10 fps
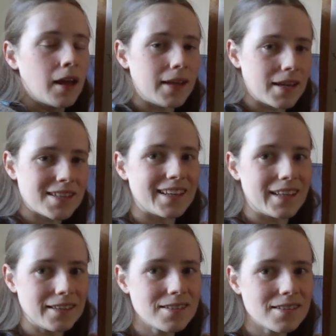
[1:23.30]
Yes, it
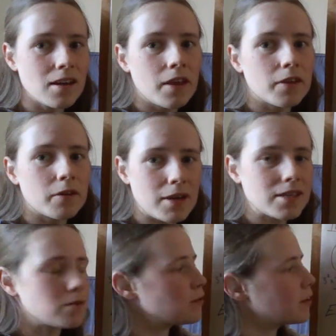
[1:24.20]
is. The
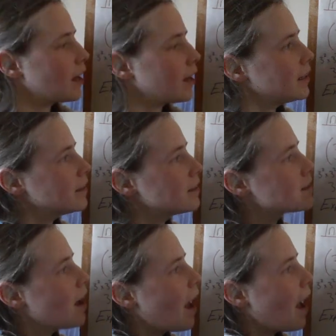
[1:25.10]
reason for that
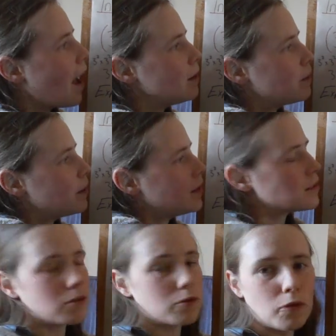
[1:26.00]
is ab
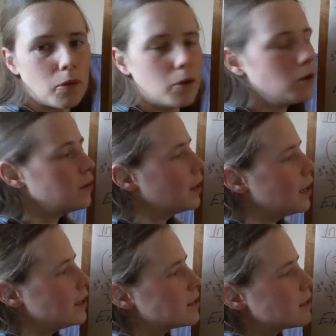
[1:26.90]
to the 4
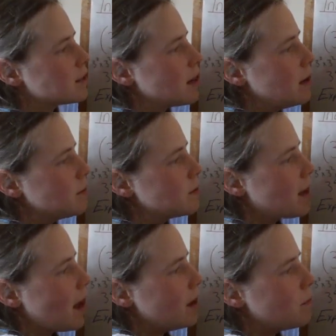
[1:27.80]
is the same
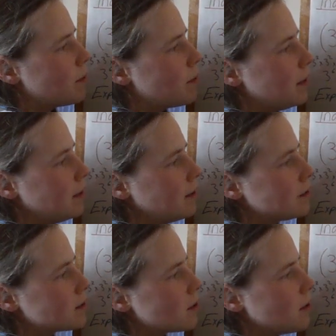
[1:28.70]
as ab
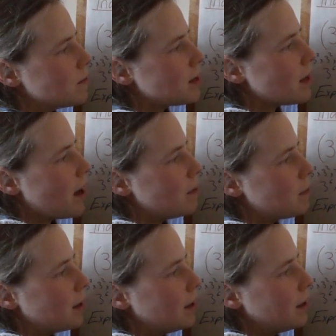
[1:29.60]
times
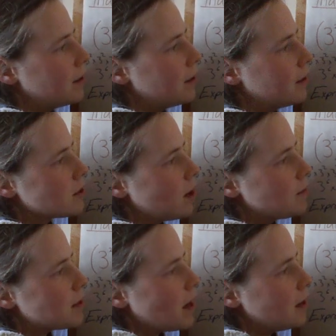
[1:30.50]
ab
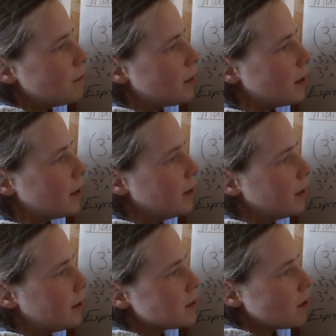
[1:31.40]
times ab
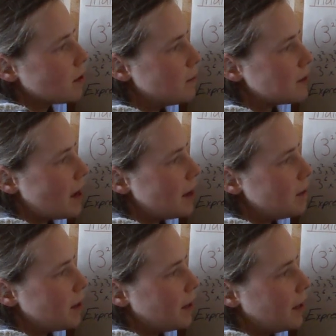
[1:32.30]
times
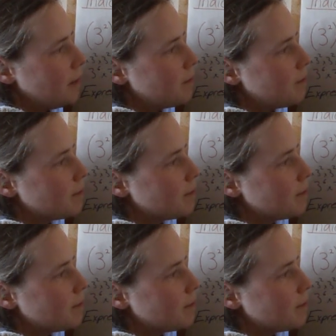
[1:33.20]
ab,